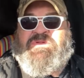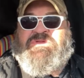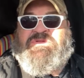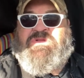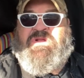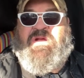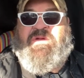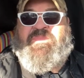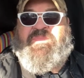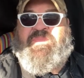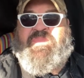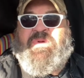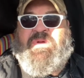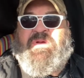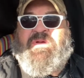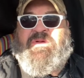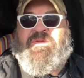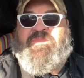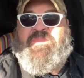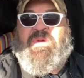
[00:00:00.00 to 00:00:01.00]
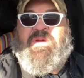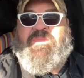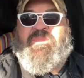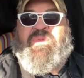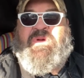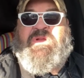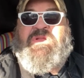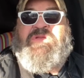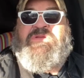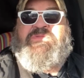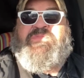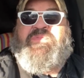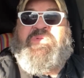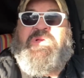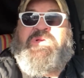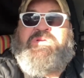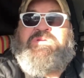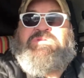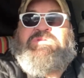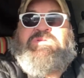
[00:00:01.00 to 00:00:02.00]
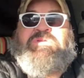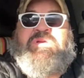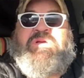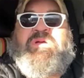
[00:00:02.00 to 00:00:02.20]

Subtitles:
to stop my buddy's place,